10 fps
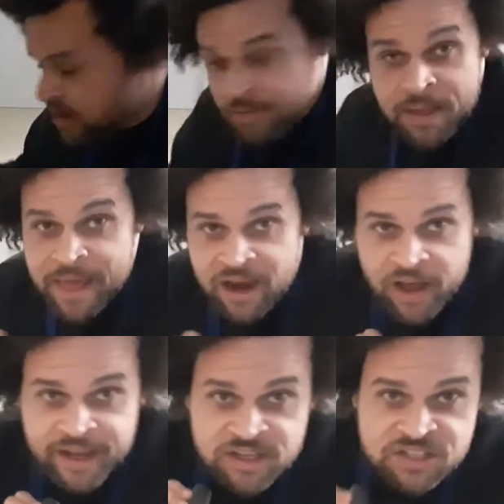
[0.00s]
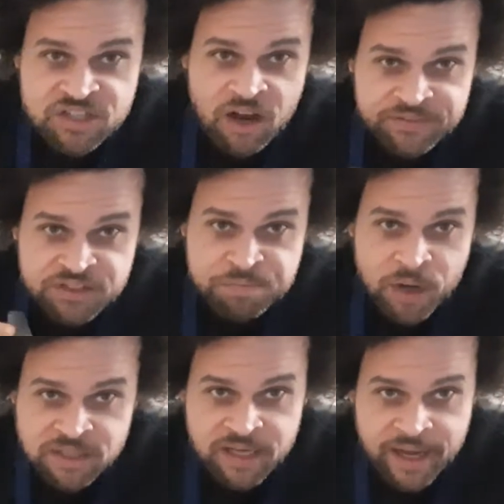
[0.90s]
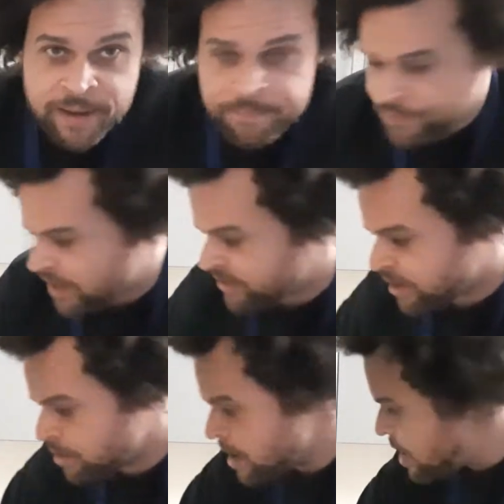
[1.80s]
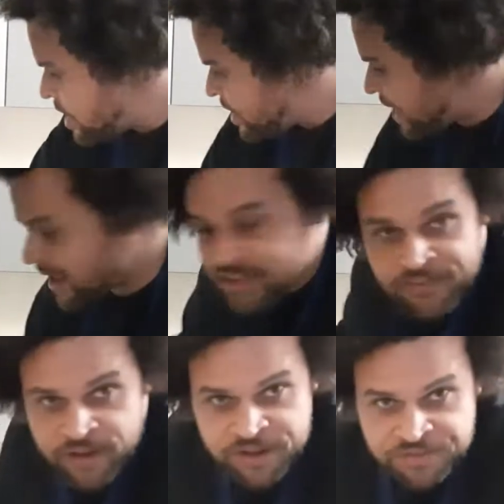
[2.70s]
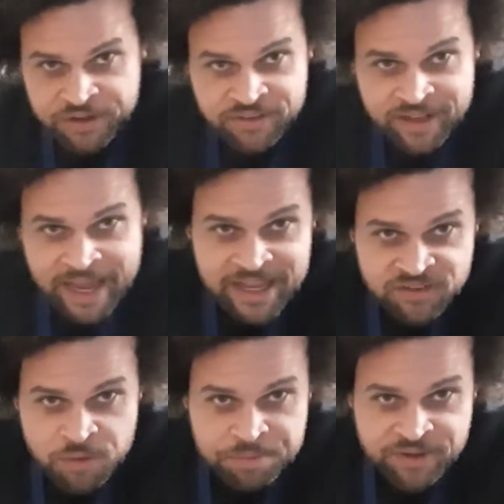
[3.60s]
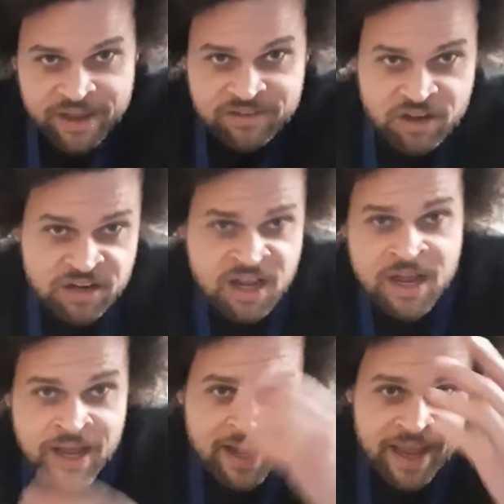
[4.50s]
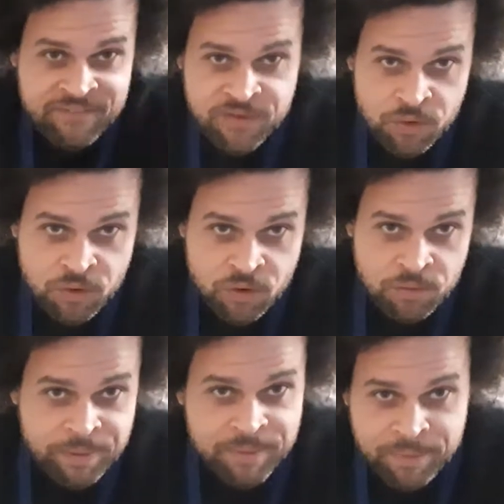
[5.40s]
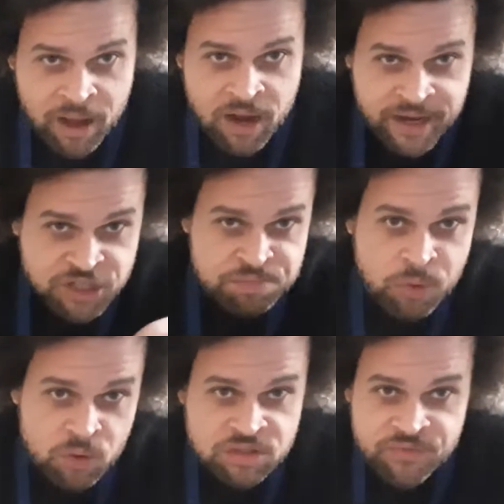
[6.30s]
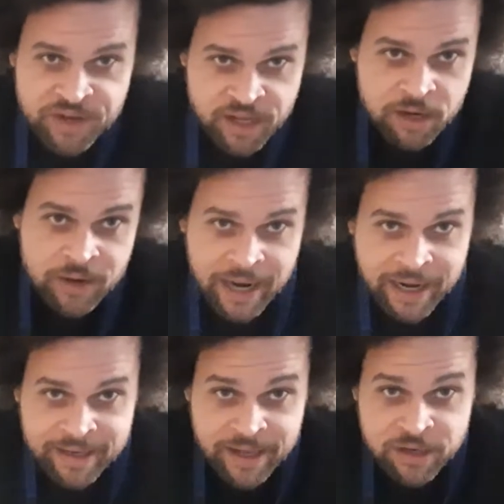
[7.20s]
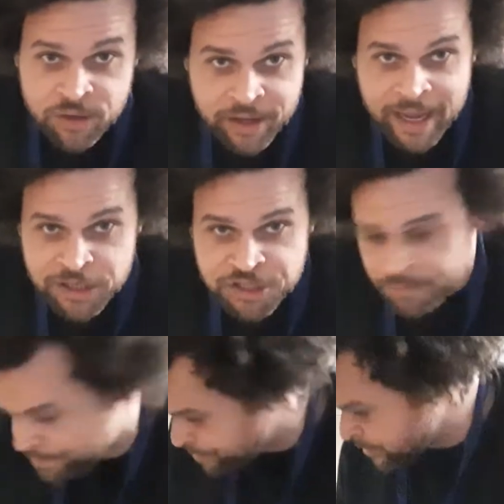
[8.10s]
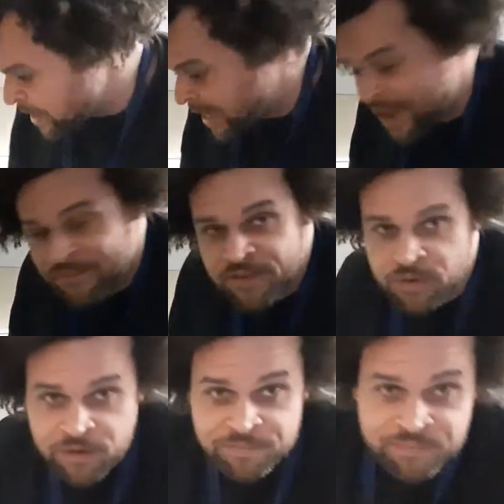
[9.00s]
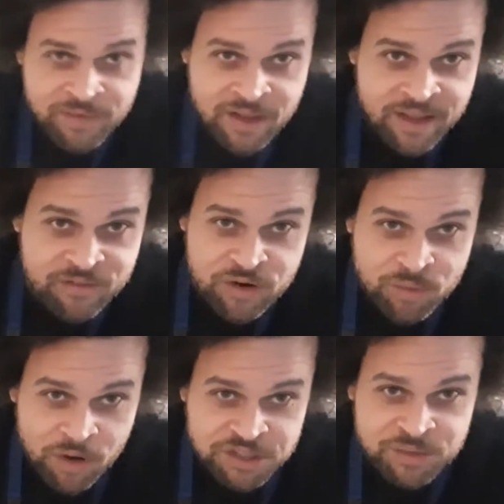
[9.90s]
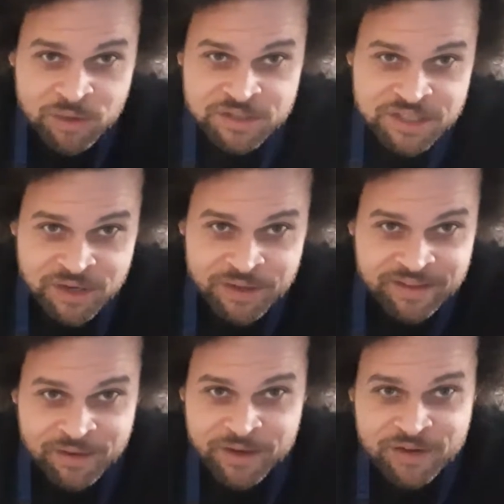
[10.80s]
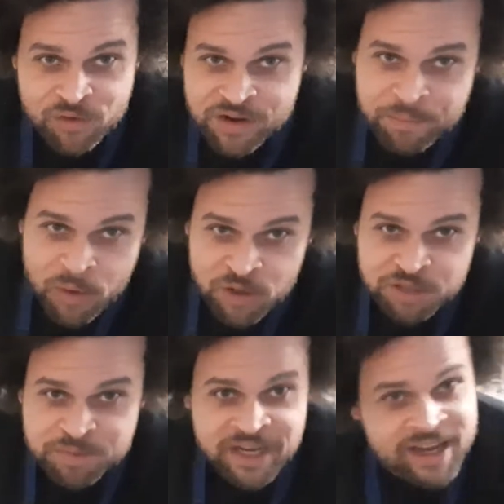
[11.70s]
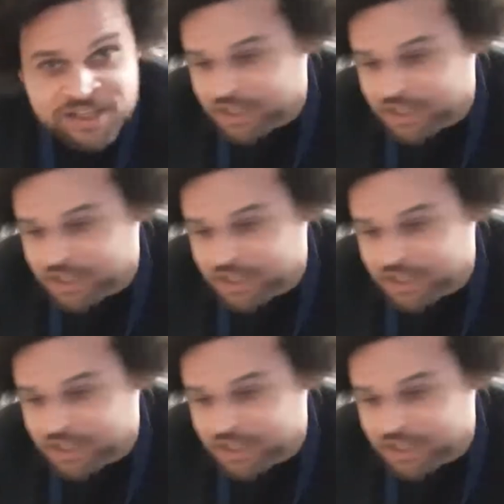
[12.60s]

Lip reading: them and they're like soft as butter, yeah? That's the first thing. So get your sweet potatoes on. If you're a bit behind, just pause the video and then you can catch up. If you've already watched it once and you know what you're doing, you've already boiled your potatoes, you